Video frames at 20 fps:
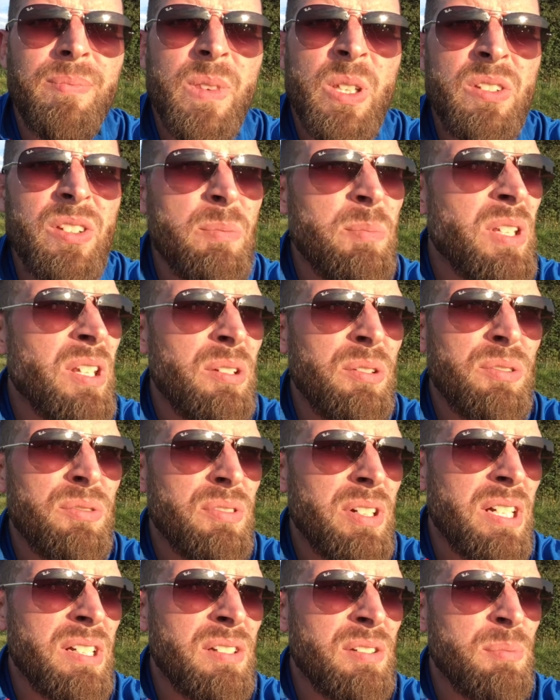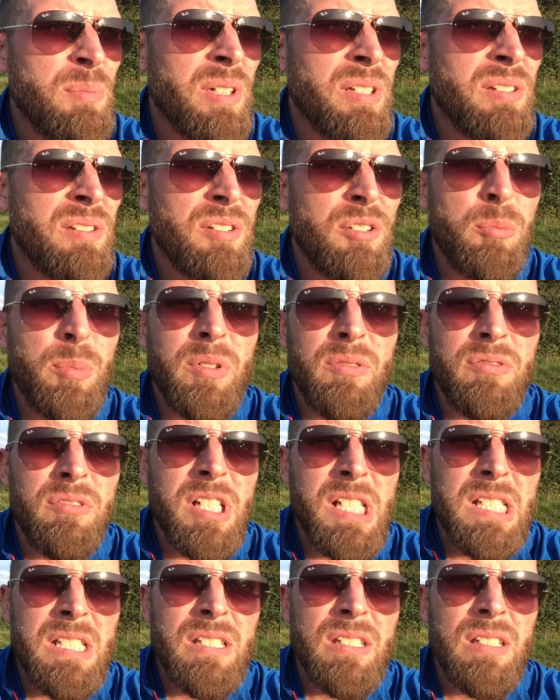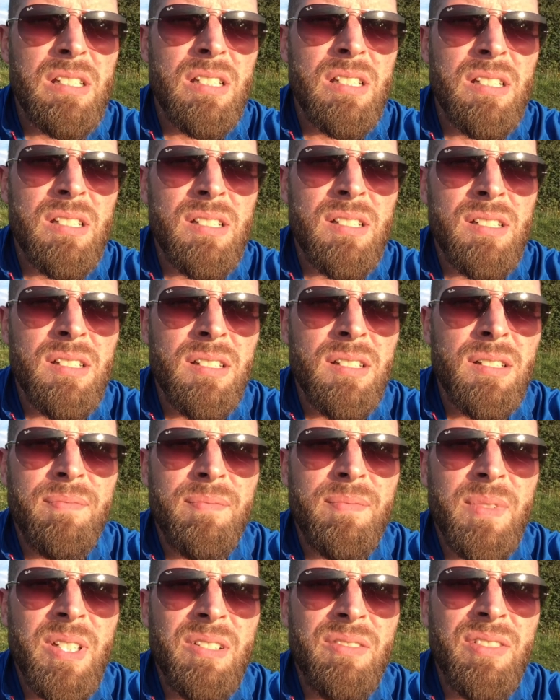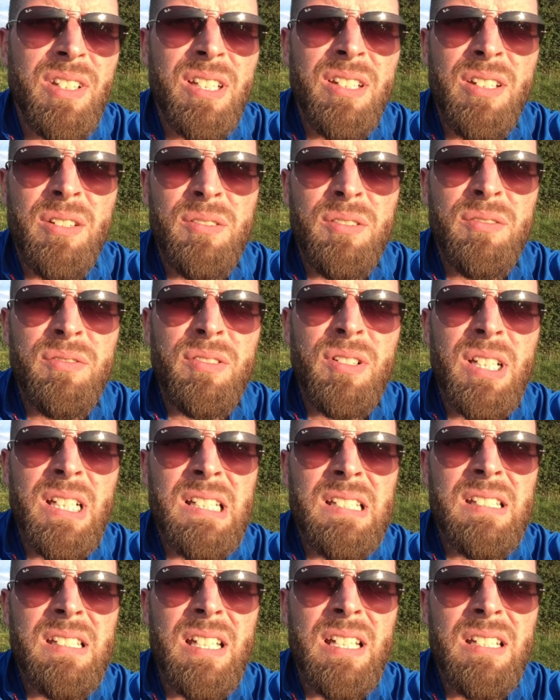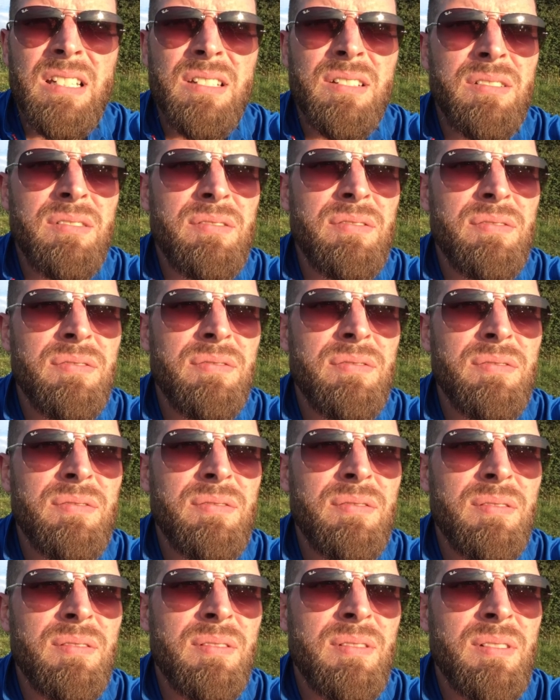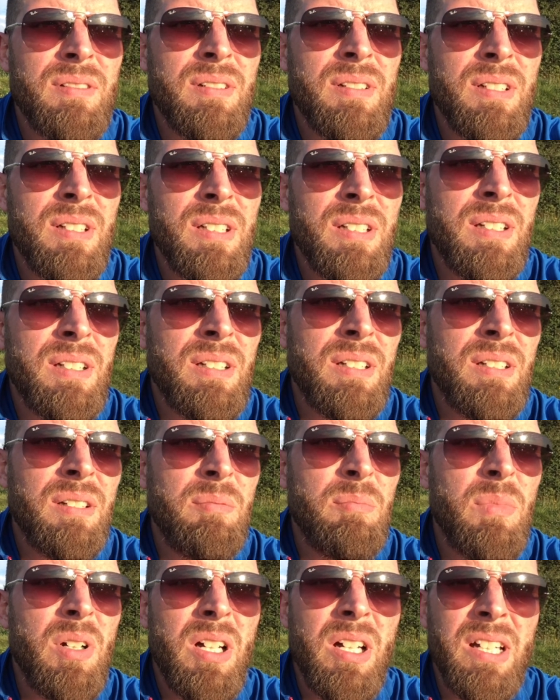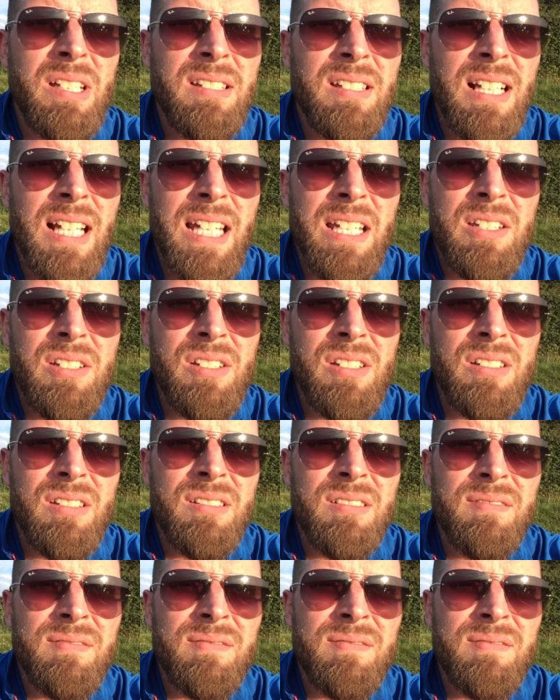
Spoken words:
Some of those friends might still be friends if they'd known the full extent of my isolation